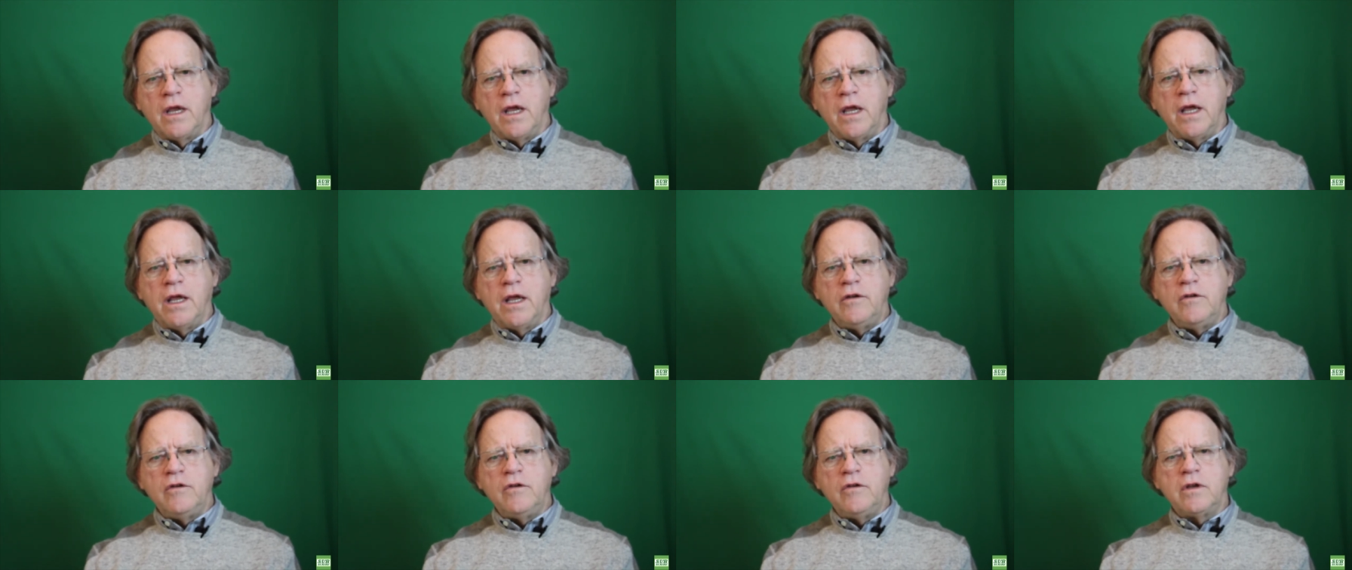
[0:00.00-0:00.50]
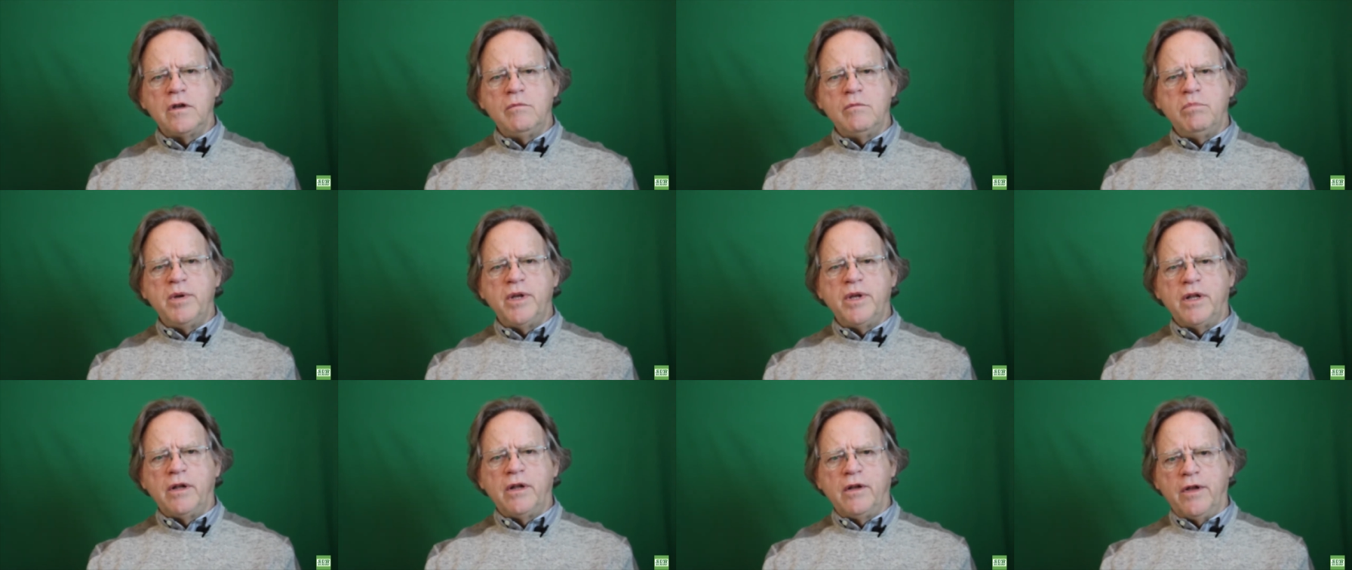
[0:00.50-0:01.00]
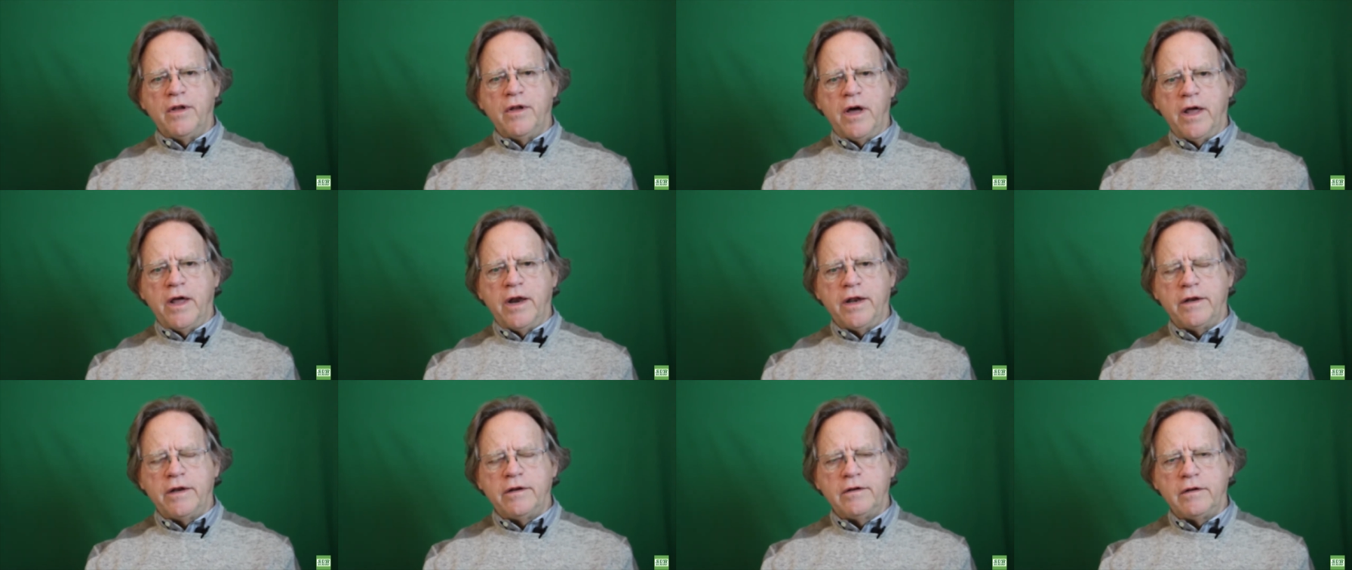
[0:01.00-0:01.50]
and you could build
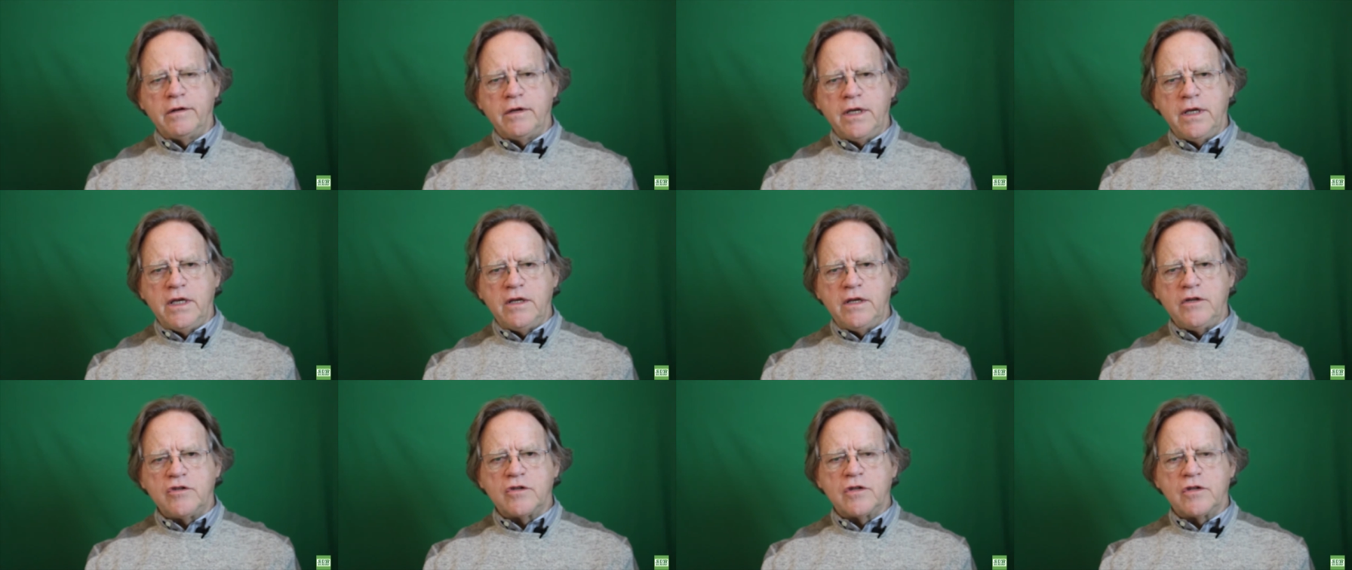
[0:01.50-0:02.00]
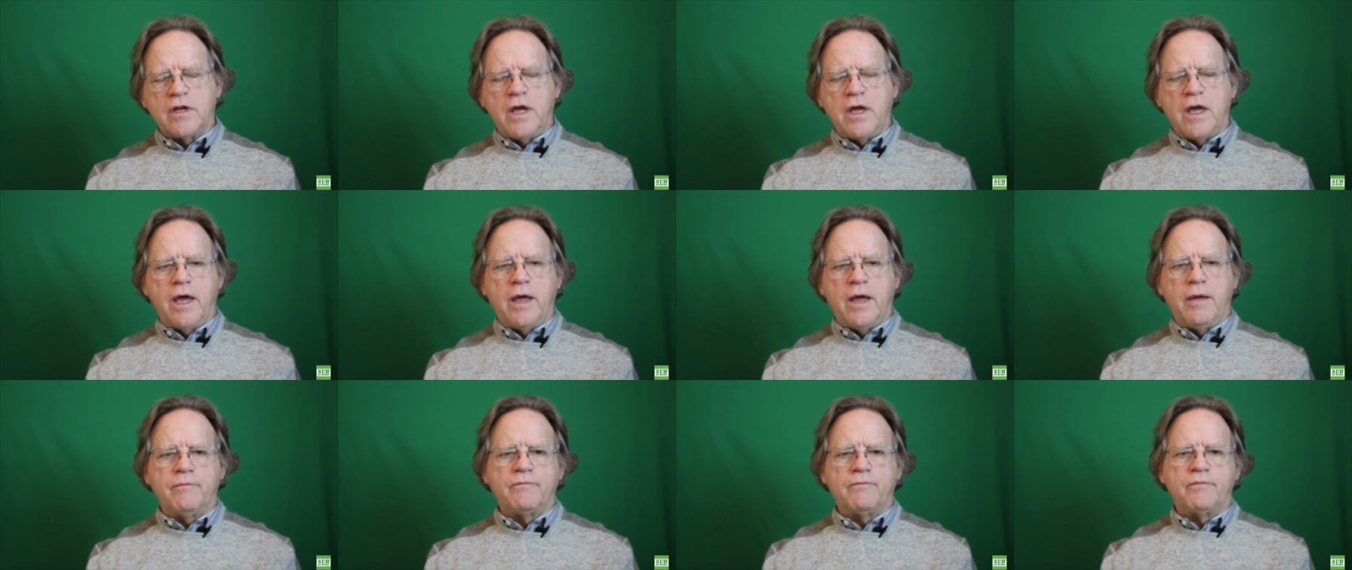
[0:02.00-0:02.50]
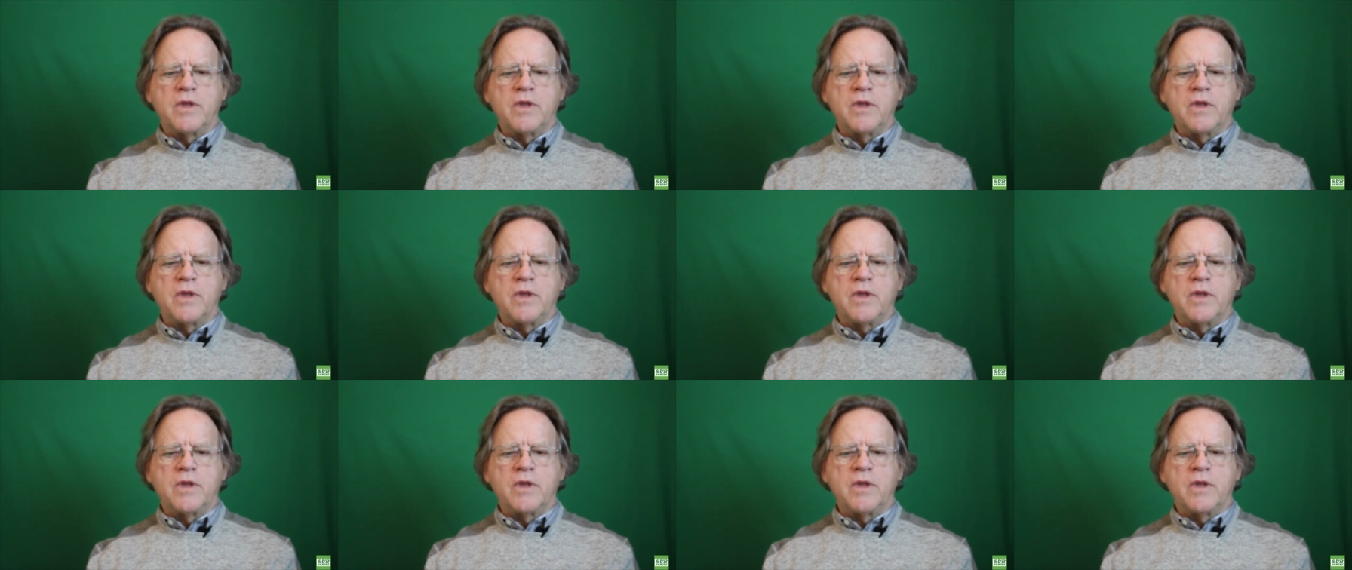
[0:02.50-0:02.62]
on it each time.